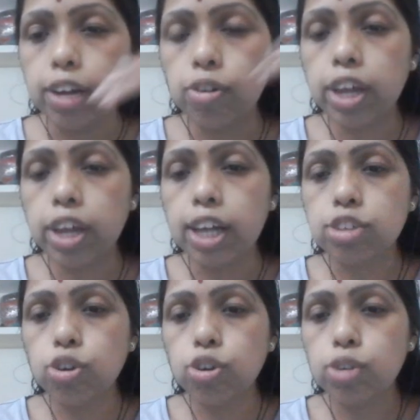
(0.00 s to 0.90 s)
Okay,
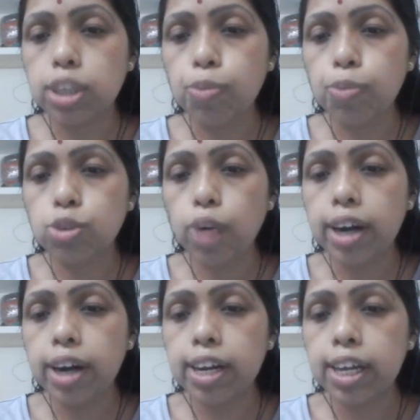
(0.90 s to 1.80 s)
so suppose
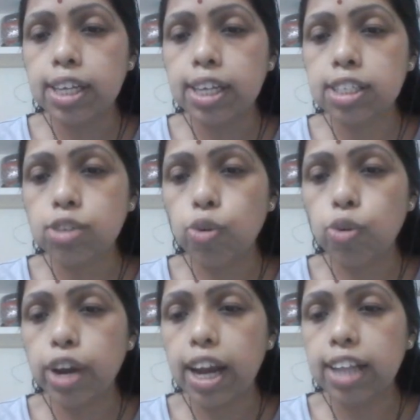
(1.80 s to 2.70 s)
one ray is
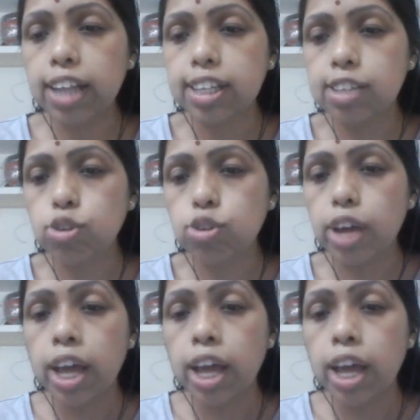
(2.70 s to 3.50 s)
going like this way,